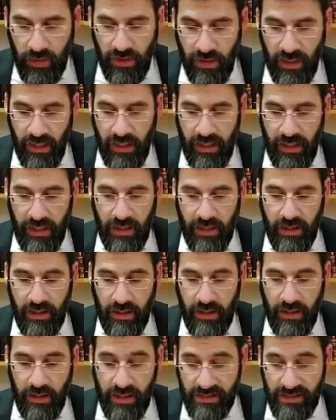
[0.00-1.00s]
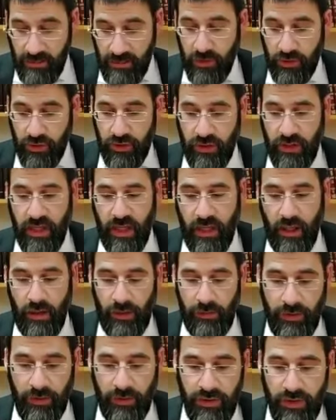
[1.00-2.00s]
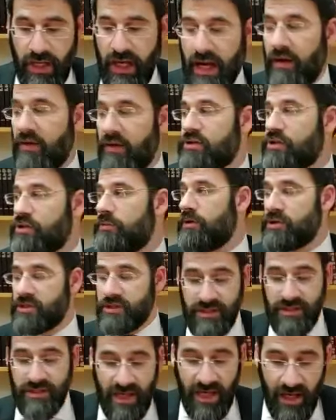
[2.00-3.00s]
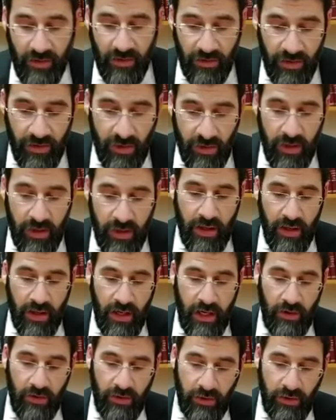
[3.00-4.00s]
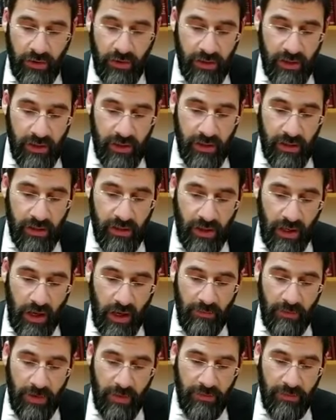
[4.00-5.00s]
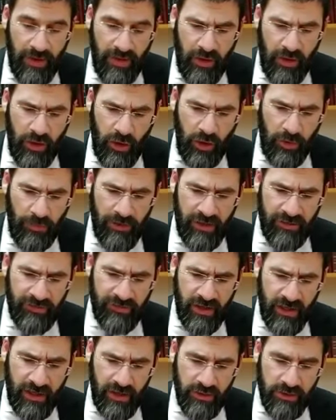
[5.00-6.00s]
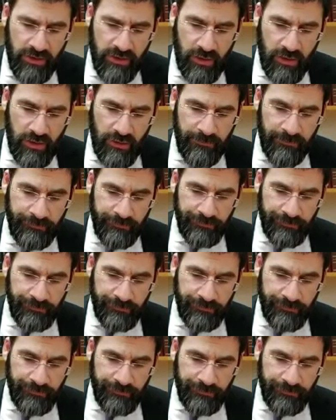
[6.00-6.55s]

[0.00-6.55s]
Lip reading: Kach, that's the moshel. Kach Amal Moshe Aaron. So Moshe said to Aaron, Aaron Achi, Aaron my brother, Loma Nivcharta